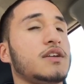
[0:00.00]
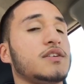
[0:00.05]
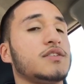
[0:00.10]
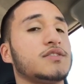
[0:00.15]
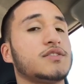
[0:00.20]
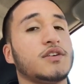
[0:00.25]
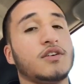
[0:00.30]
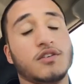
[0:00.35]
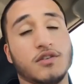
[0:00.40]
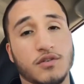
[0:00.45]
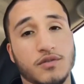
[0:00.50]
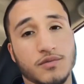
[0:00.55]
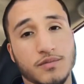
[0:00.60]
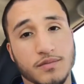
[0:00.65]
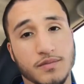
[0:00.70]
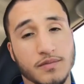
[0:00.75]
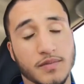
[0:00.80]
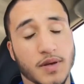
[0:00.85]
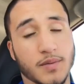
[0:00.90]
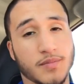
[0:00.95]
So
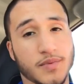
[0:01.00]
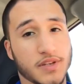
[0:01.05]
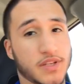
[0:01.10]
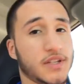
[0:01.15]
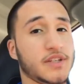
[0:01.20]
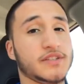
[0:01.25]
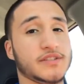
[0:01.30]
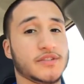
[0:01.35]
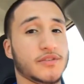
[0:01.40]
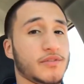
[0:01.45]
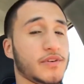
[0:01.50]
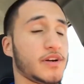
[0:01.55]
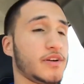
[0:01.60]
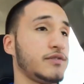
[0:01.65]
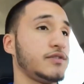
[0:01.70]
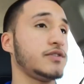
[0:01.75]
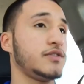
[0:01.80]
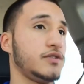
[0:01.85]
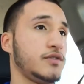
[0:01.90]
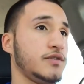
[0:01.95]
my money is going
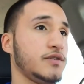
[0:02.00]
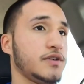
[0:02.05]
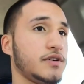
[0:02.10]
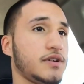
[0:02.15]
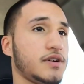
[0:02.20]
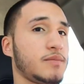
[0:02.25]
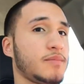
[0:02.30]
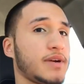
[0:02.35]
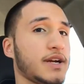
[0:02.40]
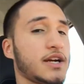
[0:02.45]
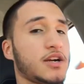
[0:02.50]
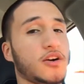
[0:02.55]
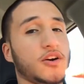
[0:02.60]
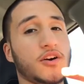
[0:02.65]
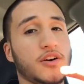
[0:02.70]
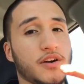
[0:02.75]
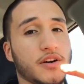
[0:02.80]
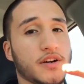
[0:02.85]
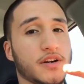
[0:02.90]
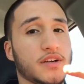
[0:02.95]
out the door and my
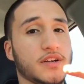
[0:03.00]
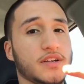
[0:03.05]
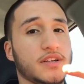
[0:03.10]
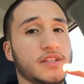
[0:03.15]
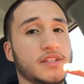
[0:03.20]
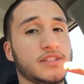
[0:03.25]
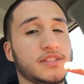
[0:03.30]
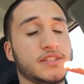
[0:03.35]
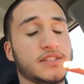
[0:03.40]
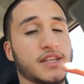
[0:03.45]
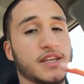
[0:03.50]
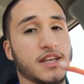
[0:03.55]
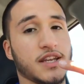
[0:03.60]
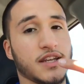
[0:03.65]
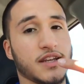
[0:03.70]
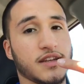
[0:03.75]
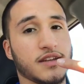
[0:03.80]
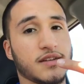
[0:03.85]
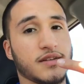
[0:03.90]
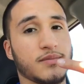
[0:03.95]
car is
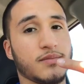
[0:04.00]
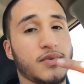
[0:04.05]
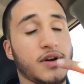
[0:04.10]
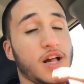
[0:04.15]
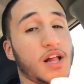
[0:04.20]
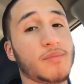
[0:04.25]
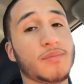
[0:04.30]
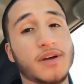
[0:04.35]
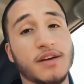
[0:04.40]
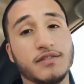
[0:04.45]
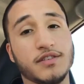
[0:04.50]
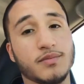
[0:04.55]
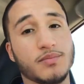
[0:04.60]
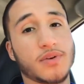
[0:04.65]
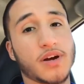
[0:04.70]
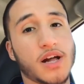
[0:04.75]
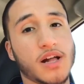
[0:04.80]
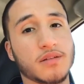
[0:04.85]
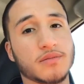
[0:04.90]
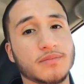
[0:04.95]
getting problem after
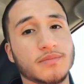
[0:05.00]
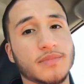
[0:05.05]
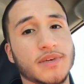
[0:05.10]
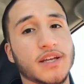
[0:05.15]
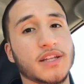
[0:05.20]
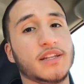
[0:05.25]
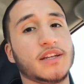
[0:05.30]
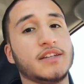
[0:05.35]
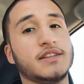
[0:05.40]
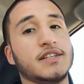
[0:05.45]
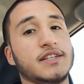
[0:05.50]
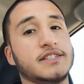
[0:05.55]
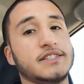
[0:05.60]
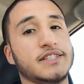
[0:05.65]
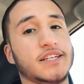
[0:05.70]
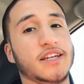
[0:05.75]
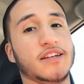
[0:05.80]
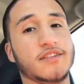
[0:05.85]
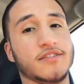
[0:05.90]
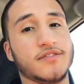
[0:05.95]
problem and nothing's
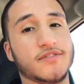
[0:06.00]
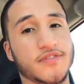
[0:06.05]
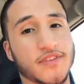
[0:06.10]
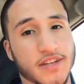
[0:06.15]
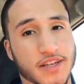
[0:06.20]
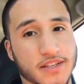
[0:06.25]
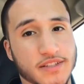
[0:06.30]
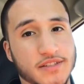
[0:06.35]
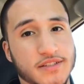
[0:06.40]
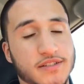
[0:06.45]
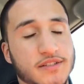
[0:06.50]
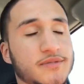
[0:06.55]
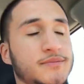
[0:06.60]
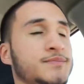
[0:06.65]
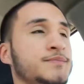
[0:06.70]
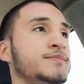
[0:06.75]
getting fixed.